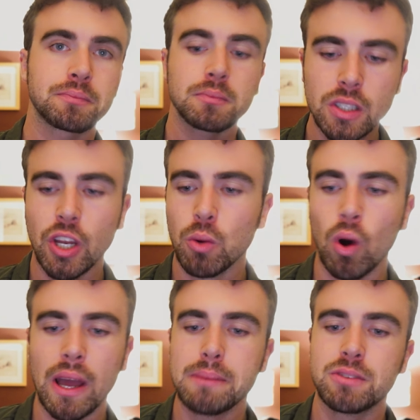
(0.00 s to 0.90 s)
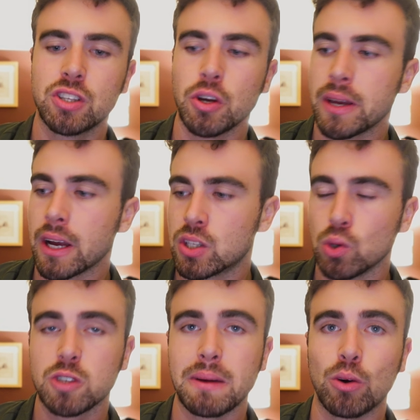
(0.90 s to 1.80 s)
You know, what HIMS are doing, I
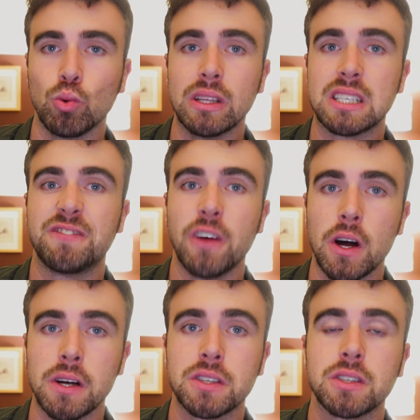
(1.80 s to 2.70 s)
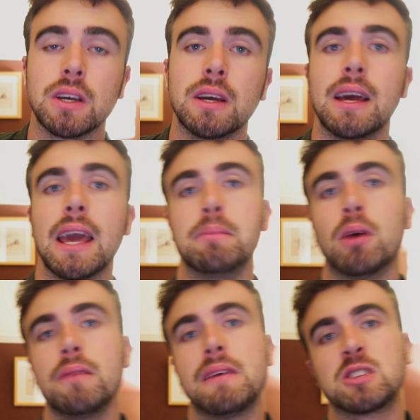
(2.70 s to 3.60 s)
talked about all this first in
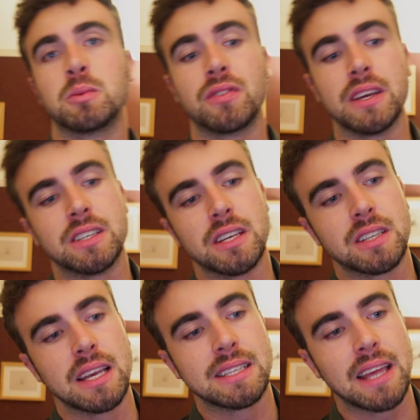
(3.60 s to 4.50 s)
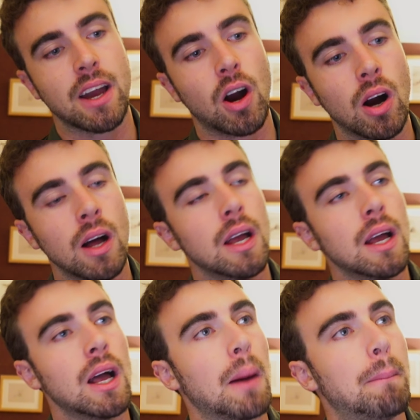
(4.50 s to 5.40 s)
my investment thesis, is they are
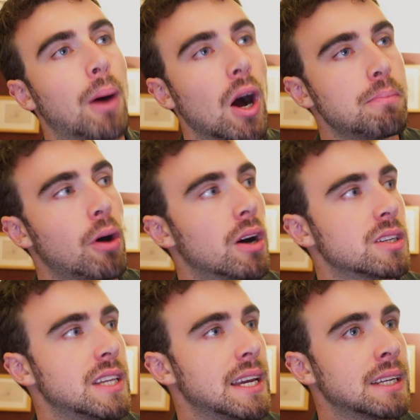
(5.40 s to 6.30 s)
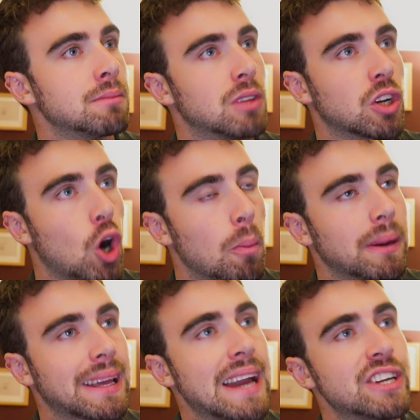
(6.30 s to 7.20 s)
bypassing the
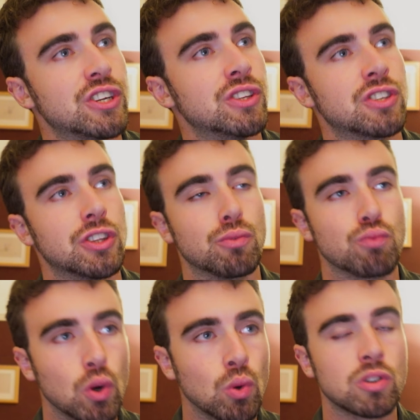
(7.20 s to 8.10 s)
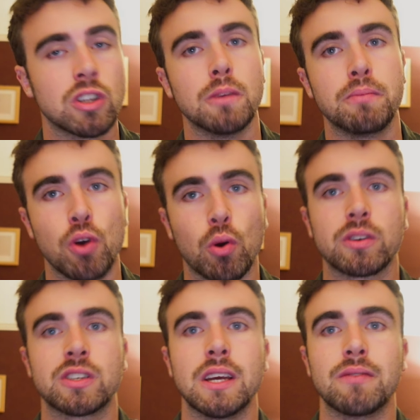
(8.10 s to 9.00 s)
complications and the rules and the
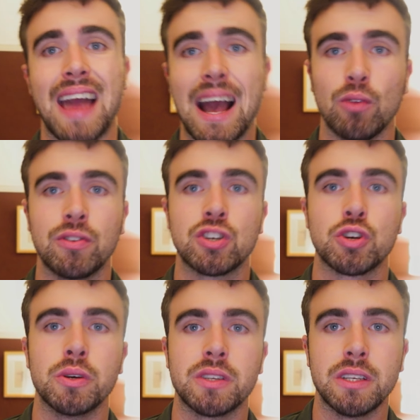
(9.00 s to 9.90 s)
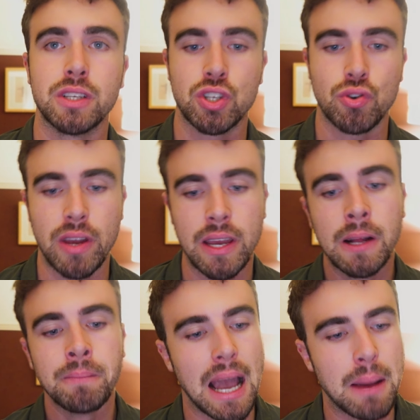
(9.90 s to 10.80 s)
bureaucracy of the health insurance industry
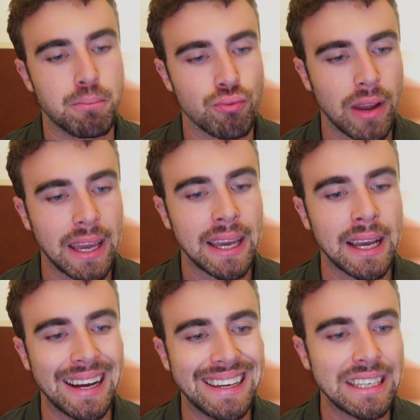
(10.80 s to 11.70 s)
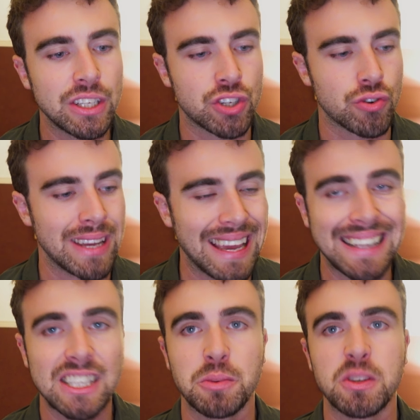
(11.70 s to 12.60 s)
and bringing an industry
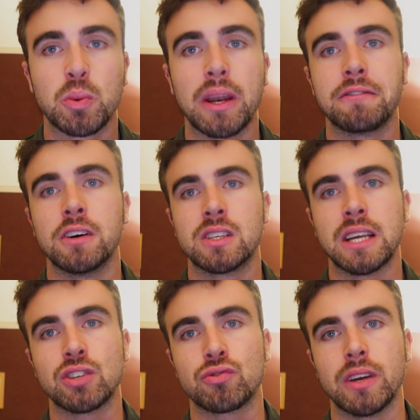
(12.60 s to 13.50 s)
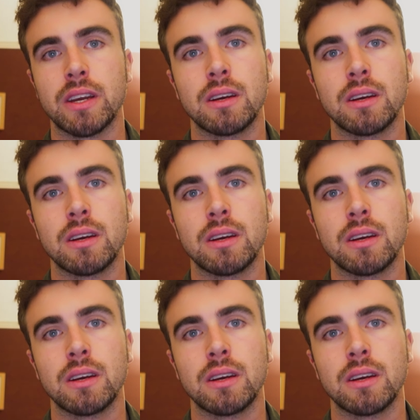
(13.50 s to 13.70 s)
into the 21st century.